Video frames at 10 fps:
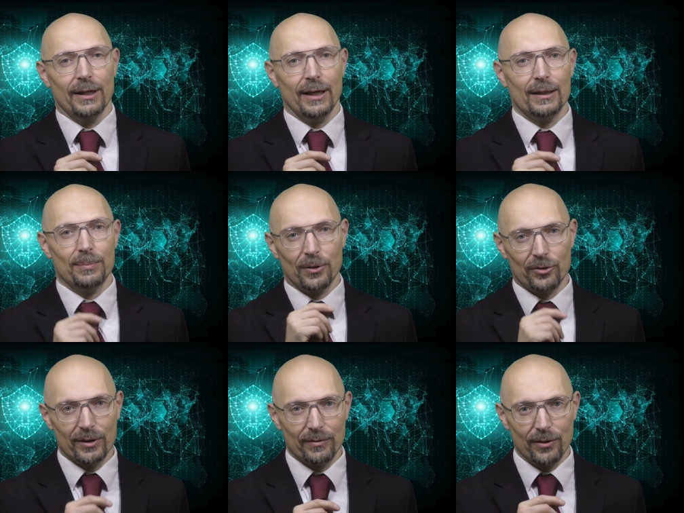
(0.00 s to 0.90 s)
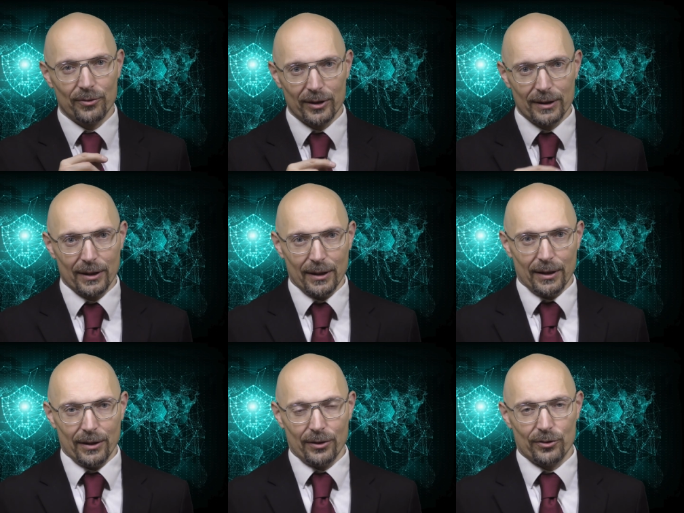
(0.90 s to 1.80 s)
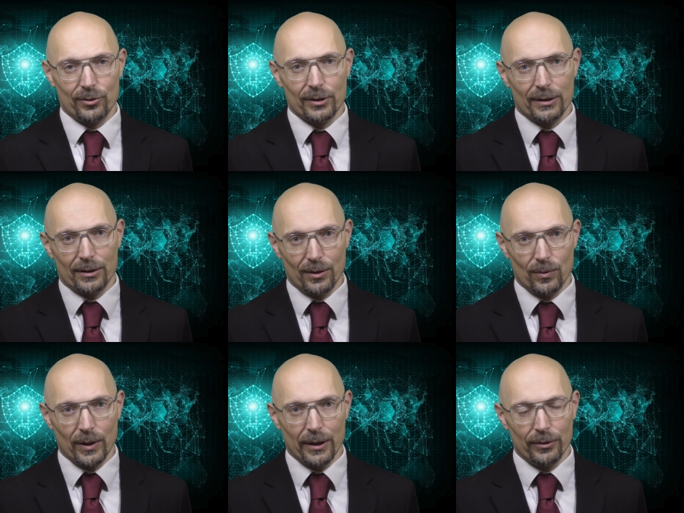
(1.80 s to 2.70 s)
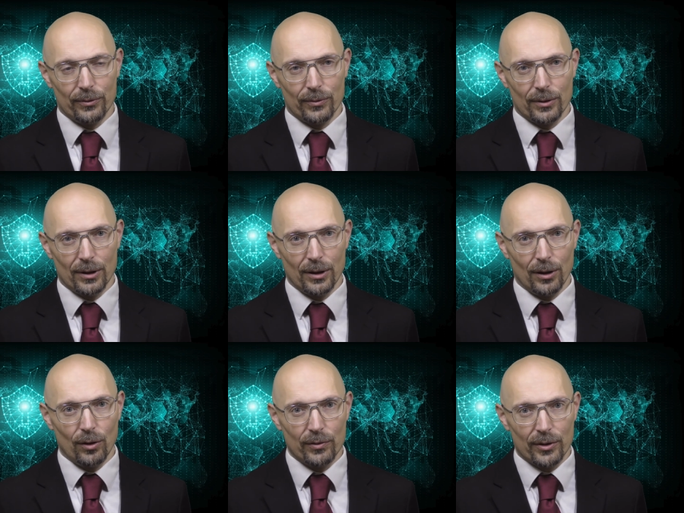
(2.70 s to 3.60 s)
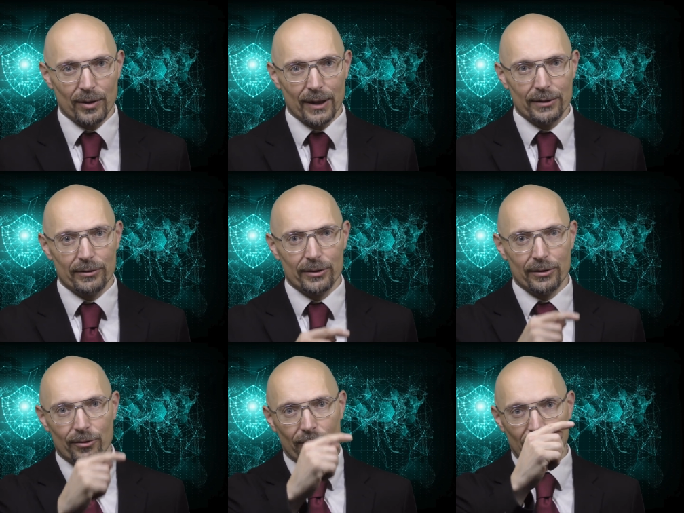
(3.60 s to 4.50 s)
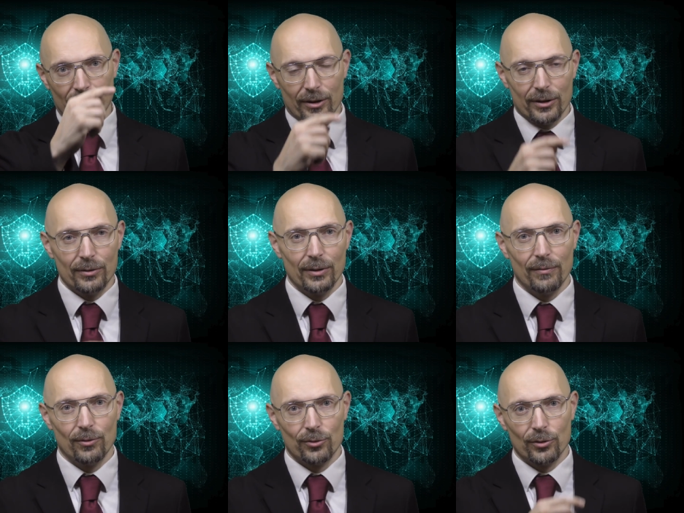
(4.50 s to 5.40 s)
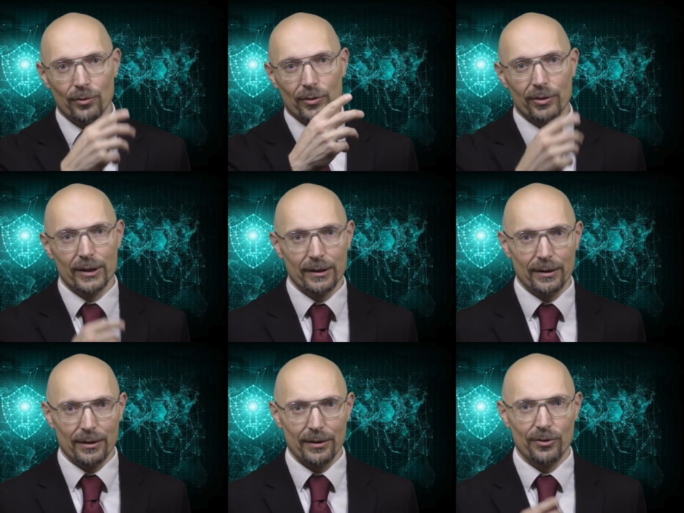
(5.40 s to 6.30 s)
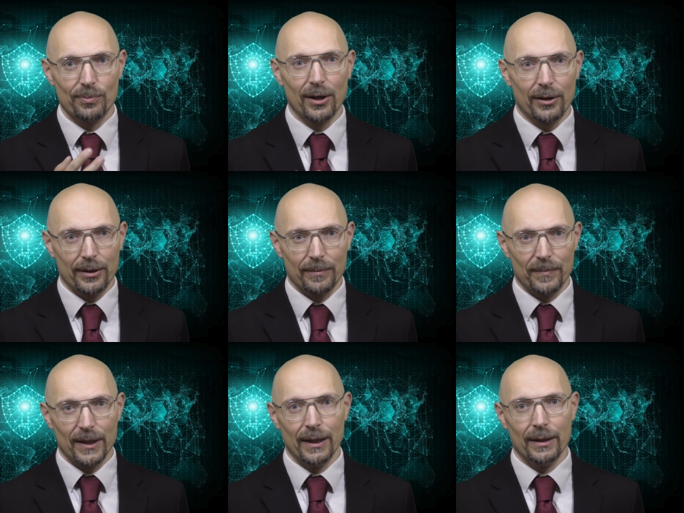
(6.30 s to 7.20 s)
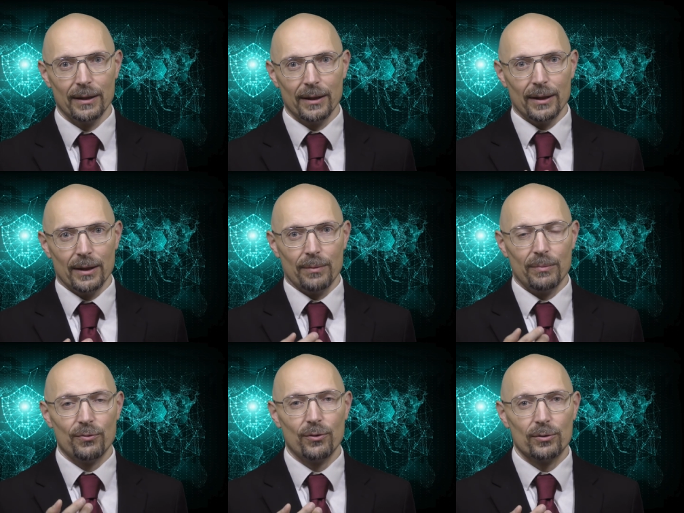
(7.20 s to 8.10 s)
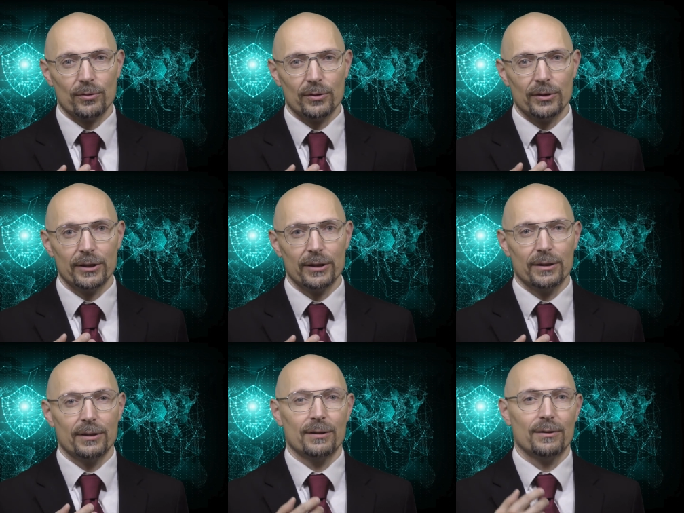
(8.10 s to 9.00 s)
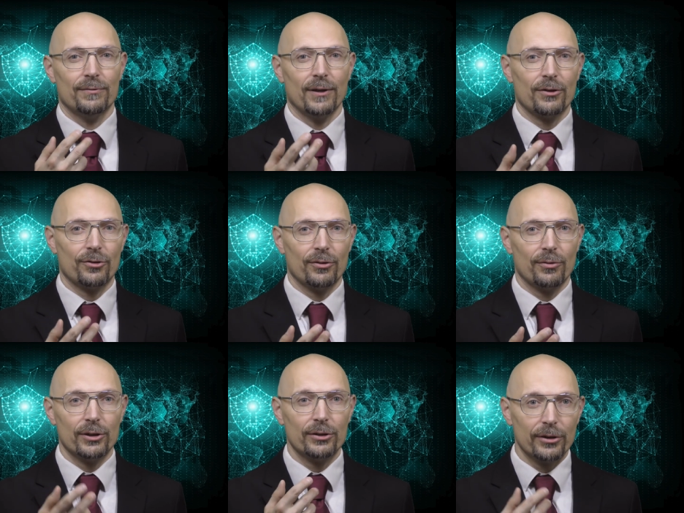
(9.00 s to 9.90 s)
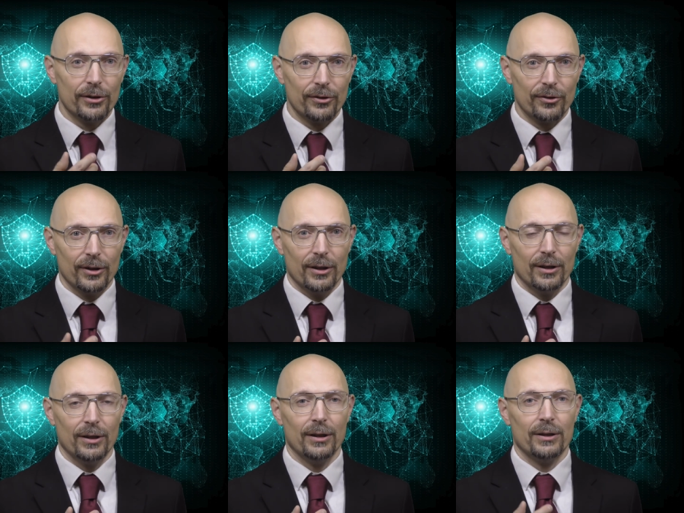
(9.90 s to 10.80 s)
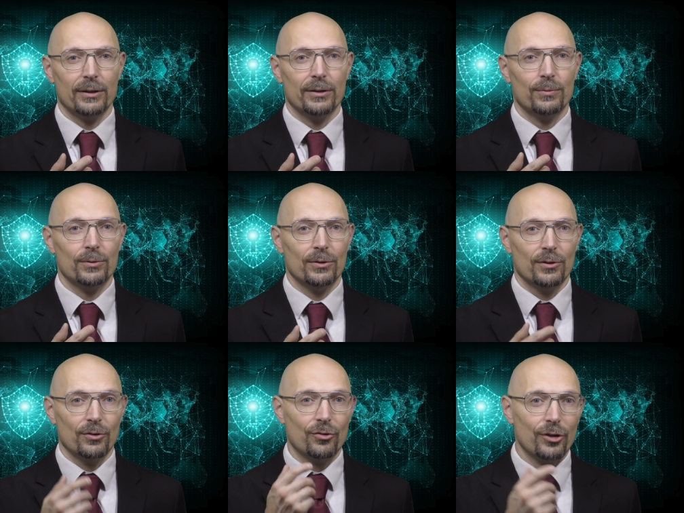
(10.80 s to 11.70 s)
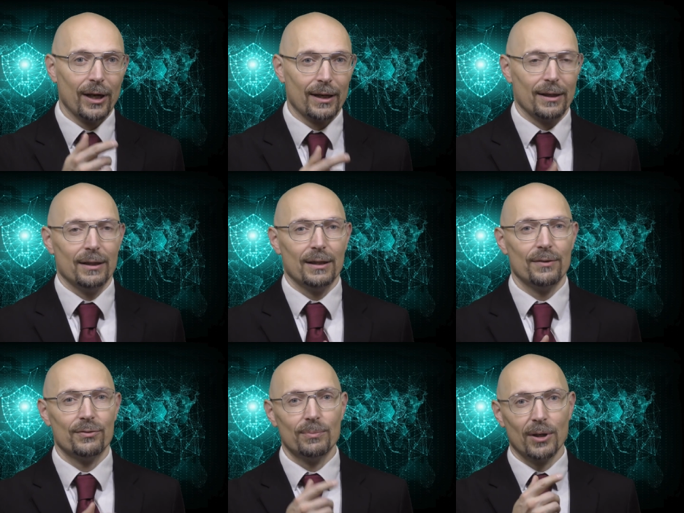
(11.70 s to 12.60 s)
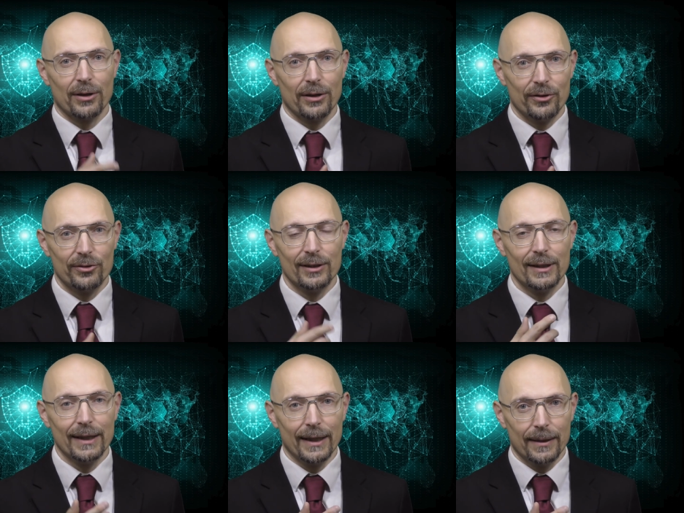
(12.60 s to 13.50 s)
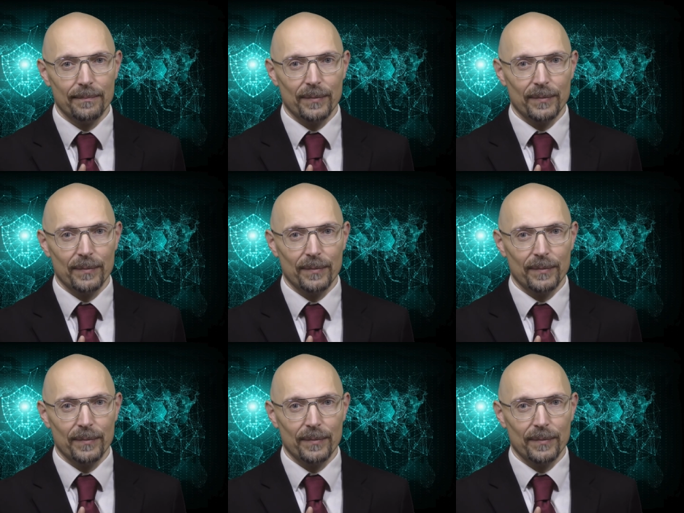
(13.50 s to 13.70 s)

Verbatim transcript: at positive offset, so that when you uh, override the return address, you have also overwritten this marker. And before the function returns, uh, you would check if the marker is still there.